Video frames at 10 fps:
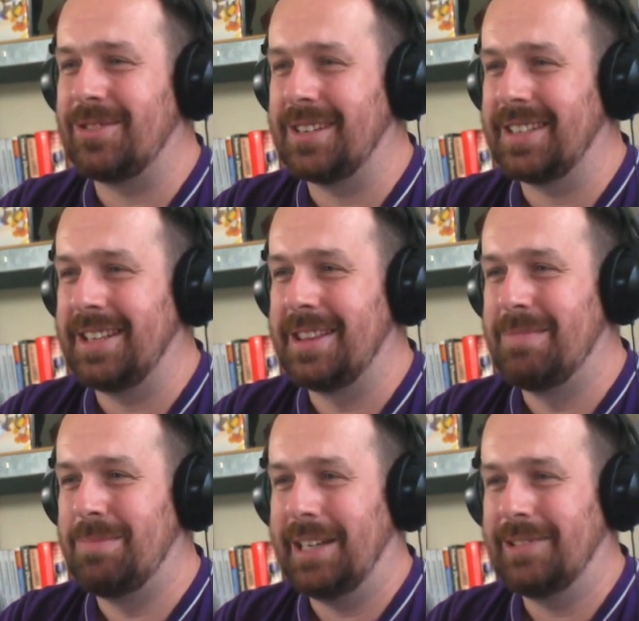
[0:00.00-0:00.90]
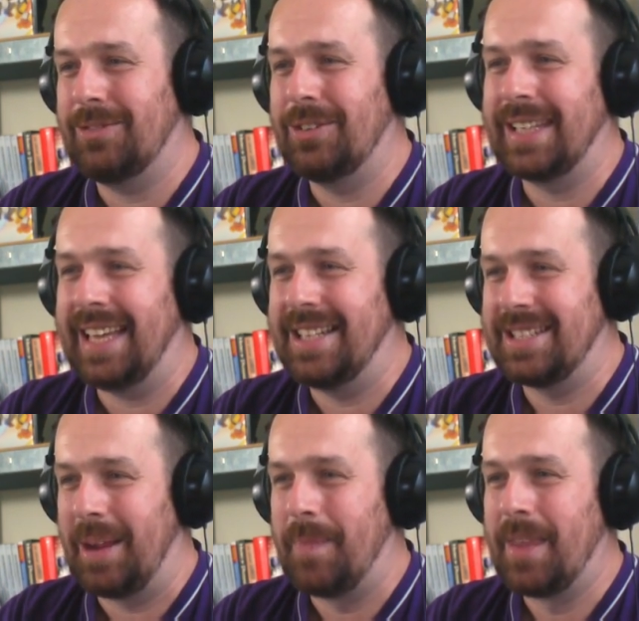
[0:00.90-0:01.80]
rocket in the butt for the
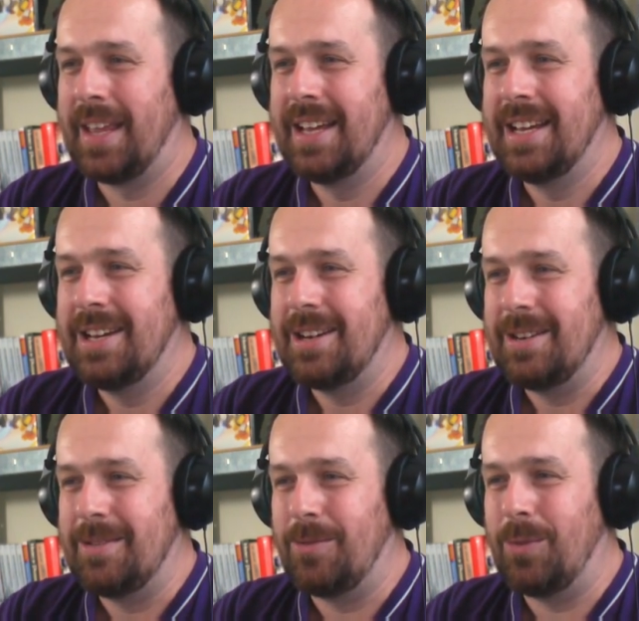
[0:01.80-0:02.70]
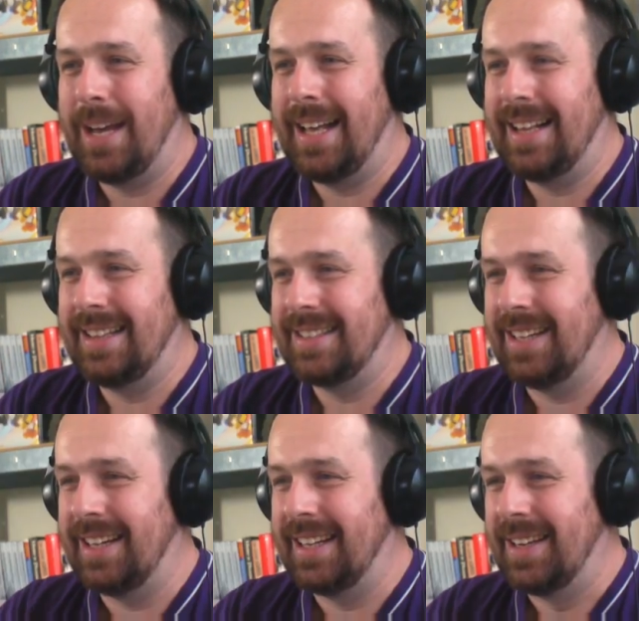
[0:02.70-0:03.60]
Genji. Well
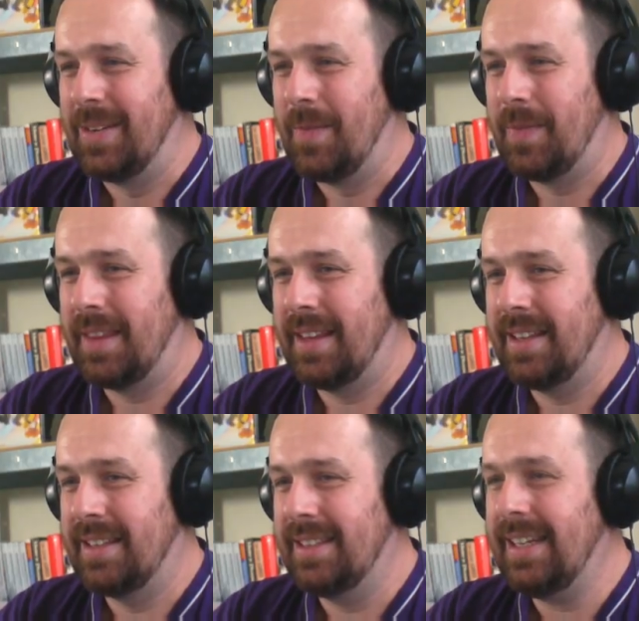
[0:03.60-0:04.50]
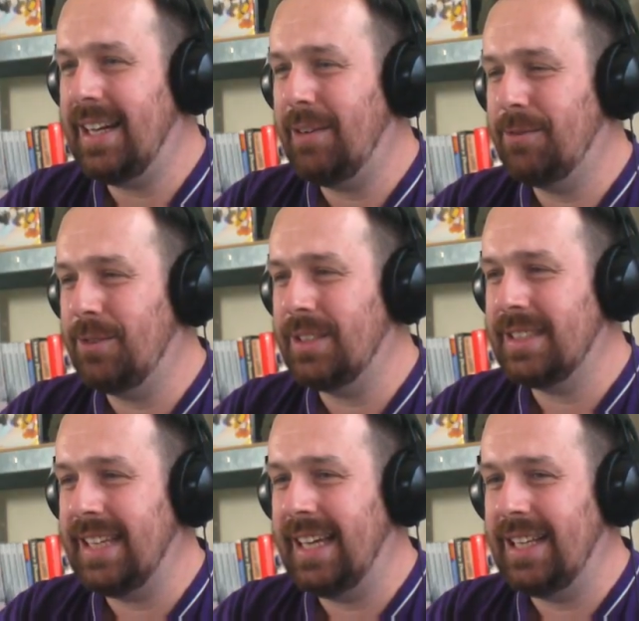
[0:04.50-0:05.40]
done. Oh,
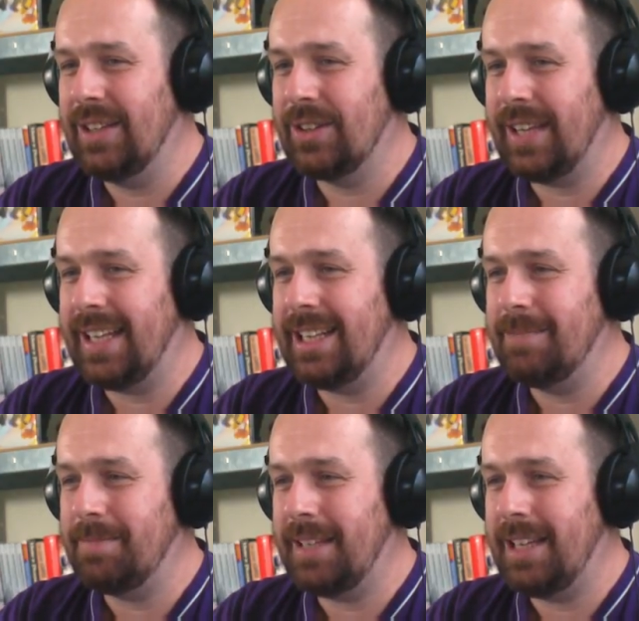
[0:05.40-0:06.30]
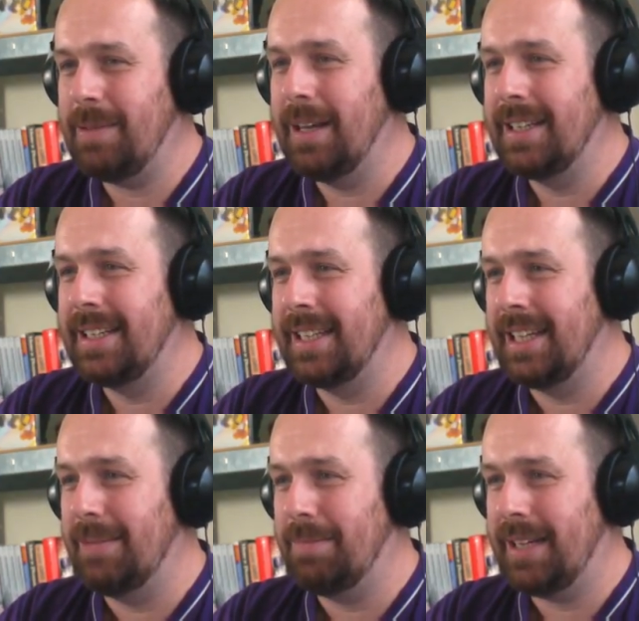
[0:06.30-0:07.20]
40 health, help, help, I need a
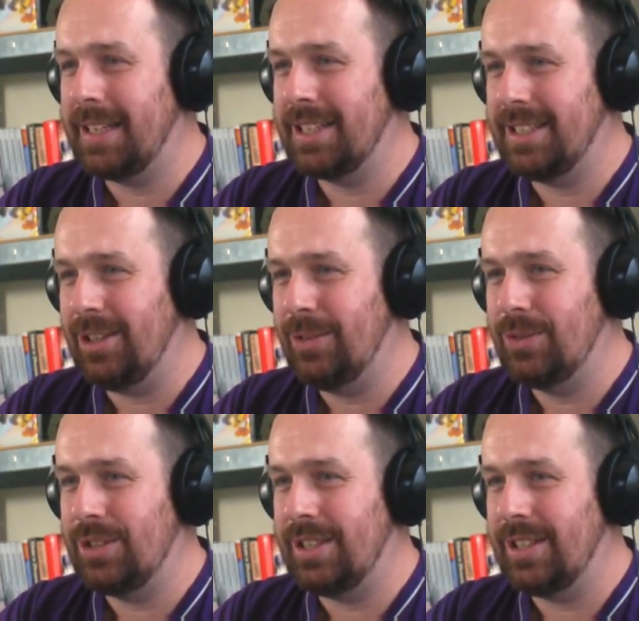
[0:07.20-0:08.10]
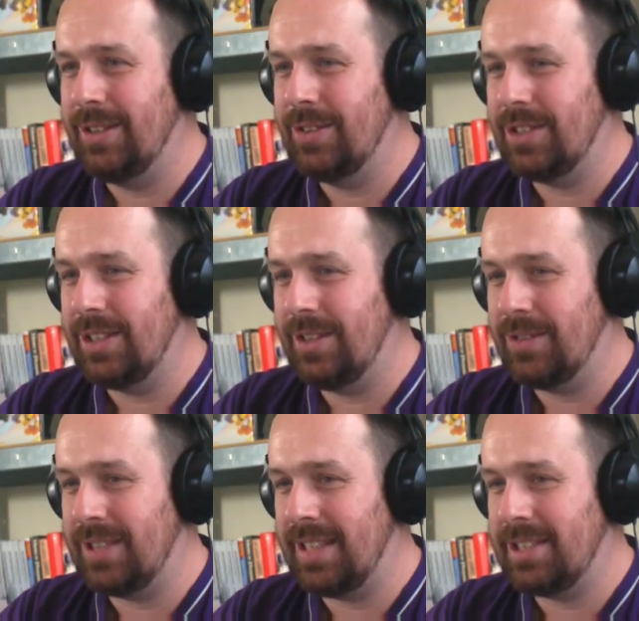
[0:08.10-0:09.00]
heal package. Oh shit, oh shit,
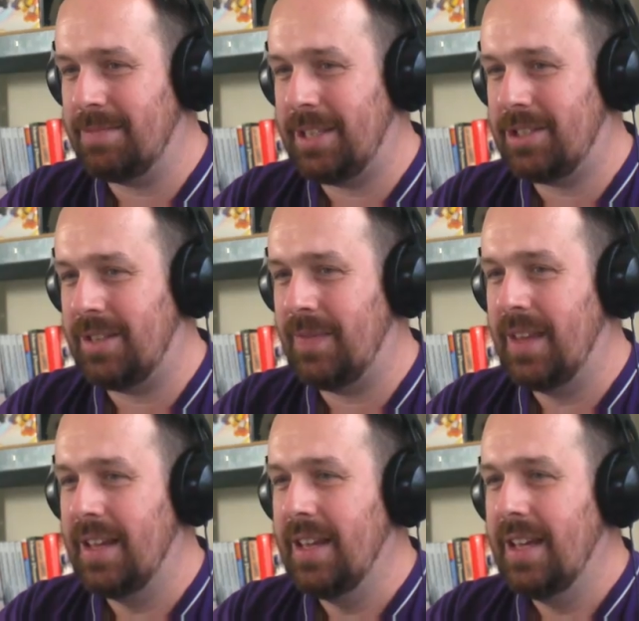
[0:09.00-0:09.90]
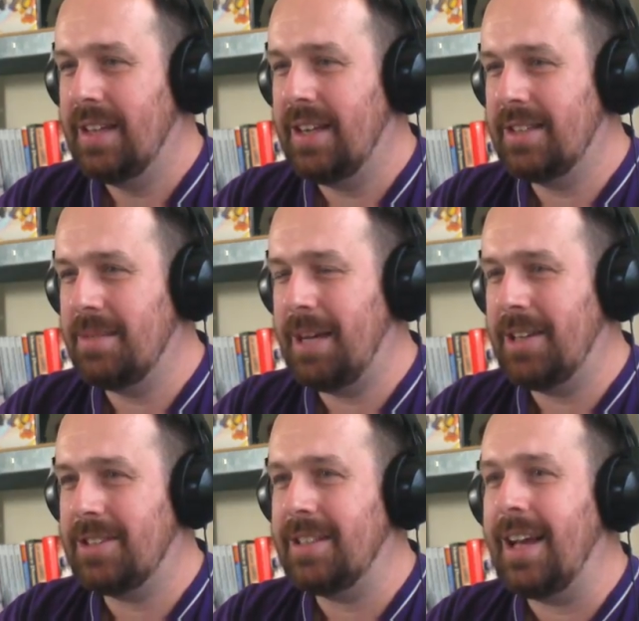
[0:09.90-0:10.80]
oh shit, there's the Bastion. There's the Bastion.